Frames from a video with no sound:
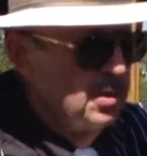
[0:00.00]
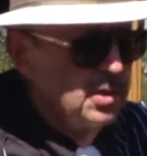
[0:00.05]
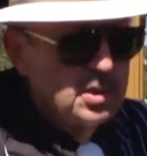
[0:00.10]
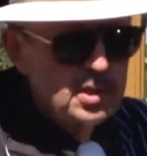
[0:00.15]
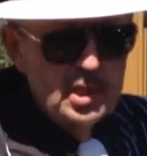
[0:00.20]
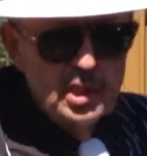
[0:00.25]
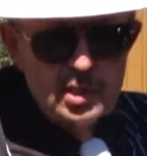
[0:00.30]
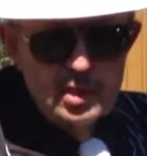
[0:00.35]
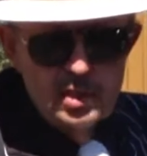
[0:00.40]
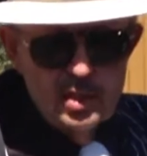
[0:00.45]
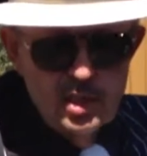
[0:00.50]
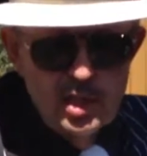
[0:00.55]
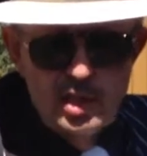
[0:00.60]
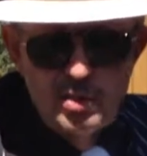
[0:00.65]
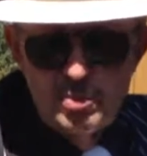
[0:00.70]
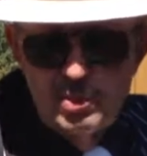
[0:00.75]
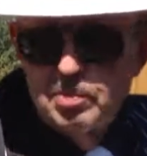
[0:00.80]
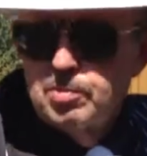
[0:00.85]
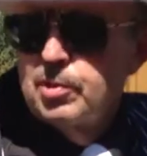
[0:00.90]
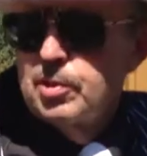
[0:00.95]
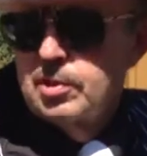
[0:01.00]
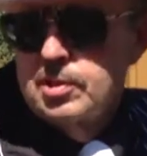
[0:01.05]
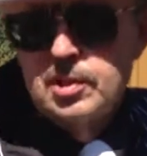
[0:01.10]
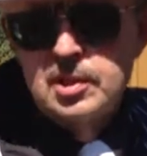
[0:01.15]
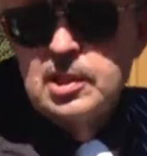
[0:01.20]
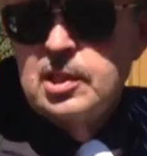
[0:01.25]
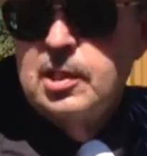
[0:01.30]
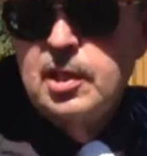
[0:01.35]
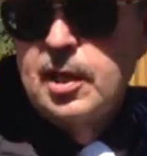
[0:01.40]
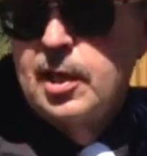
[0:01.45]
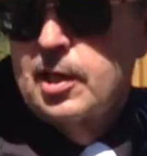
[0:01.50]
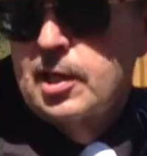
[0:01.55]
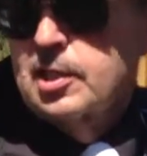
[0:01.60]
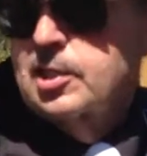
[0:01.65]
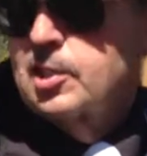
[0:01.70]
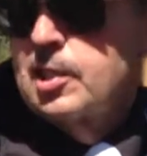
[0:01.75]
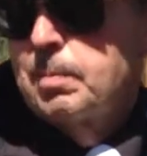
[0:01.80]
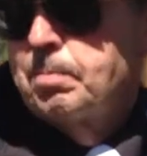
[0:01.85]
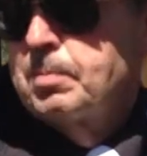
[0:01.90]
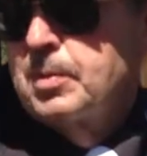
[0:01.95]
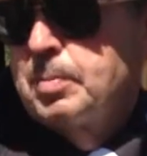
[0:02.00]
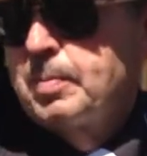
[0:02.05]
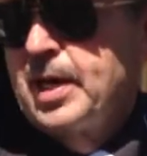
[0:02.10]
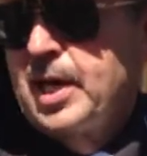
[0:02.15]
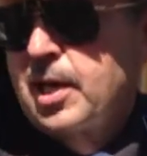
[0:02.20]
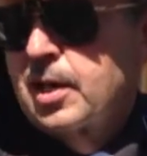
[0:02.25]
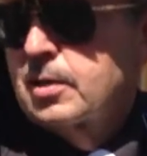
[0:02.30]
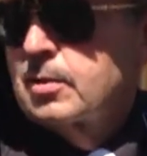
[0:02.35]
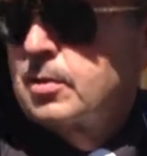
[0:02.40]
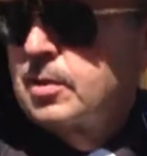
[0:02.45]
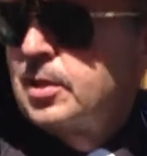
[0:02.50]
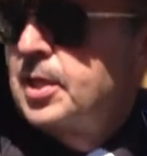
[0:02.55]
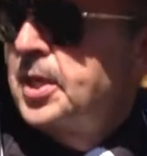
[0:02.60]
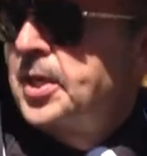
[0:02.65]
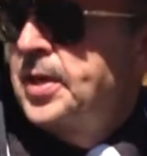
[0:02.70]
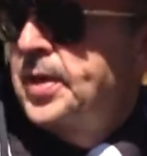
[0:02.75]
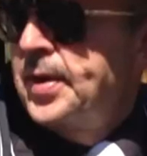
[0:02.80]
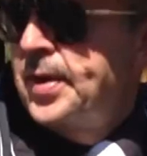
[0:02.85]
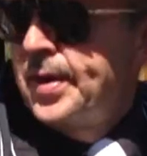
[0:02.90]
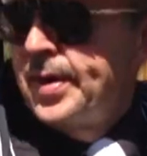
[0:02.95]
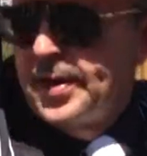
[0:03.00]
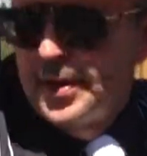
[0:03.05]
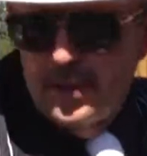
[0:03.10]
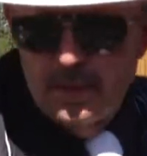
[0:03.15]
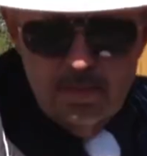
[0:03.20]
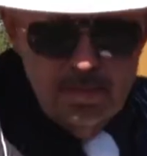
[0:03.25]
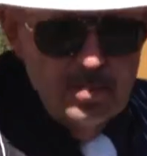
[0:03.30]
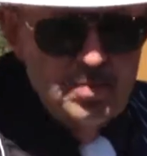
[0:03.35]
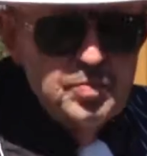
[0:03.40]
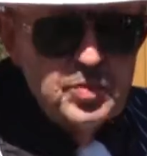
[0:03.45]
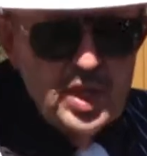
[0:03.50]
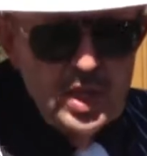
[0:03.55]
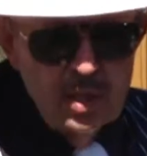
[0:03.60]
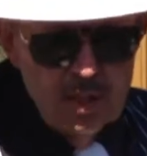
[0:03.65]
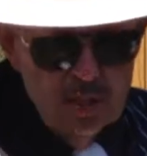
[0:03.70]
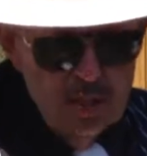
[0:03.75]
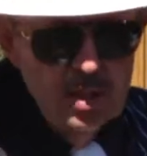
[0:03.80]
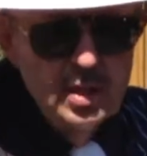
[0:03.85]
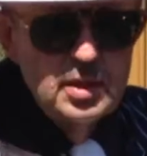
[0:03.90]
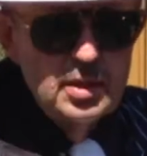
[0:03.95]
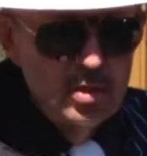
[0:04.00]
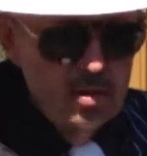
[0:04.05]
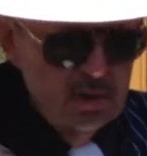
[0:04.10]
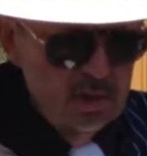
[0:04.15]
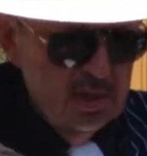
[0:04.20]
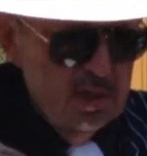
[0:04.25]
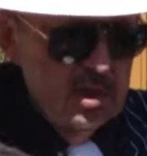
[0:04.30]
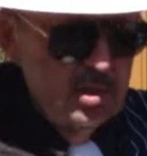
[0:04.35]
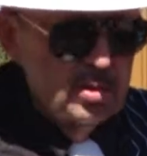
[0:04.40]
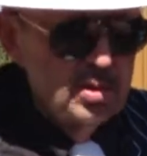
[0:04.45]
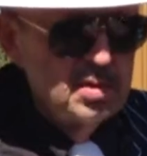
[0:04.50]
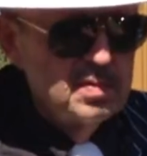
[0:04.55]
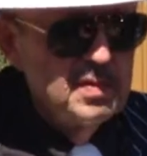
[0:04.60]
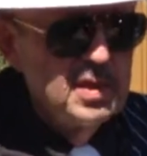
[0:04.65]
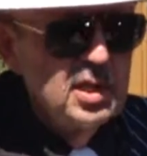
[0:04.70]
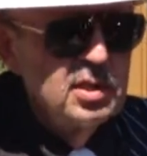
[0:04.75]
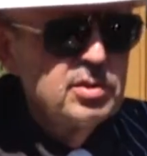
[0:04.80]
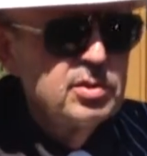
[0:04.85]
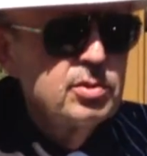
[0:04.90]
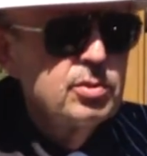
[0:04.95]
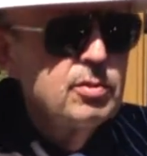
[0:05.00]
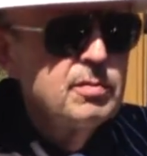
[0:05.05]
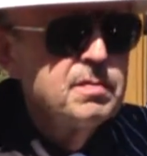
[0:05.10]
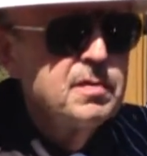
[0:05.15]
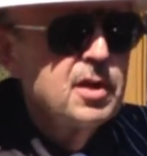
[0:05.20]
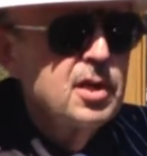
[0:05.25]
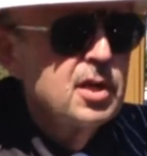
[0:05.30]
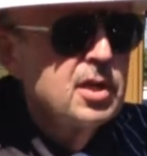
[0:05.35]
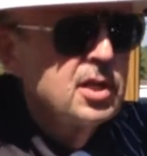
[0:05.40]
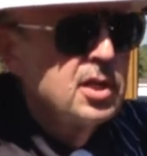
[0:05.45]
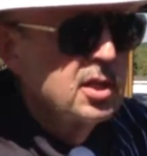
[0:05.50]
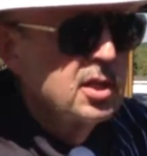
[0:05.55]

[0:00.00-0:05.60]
is that the common person did not accept the Packard. And their sales fell so far to